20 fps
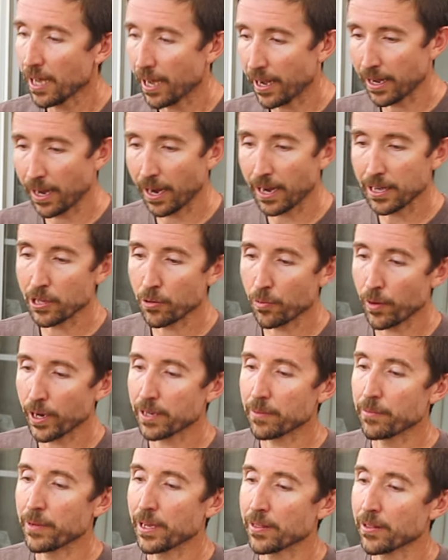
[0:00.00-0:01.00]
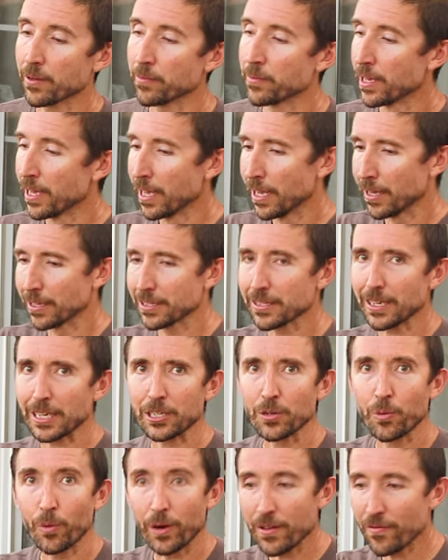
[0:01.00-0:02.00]
I highly recommend them. This is
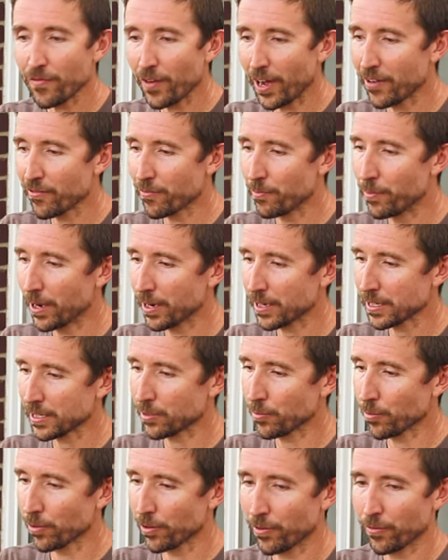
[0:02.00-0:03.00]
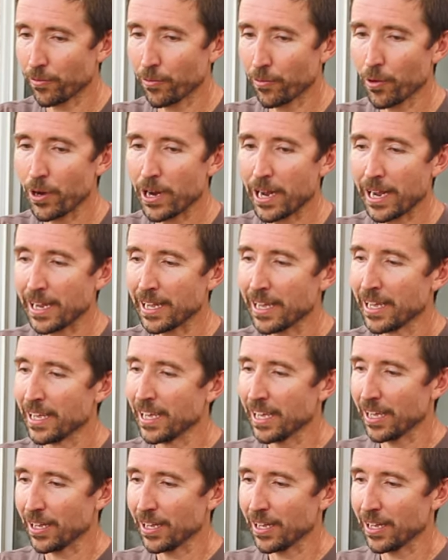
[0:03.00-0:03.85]
like $25 worth of ring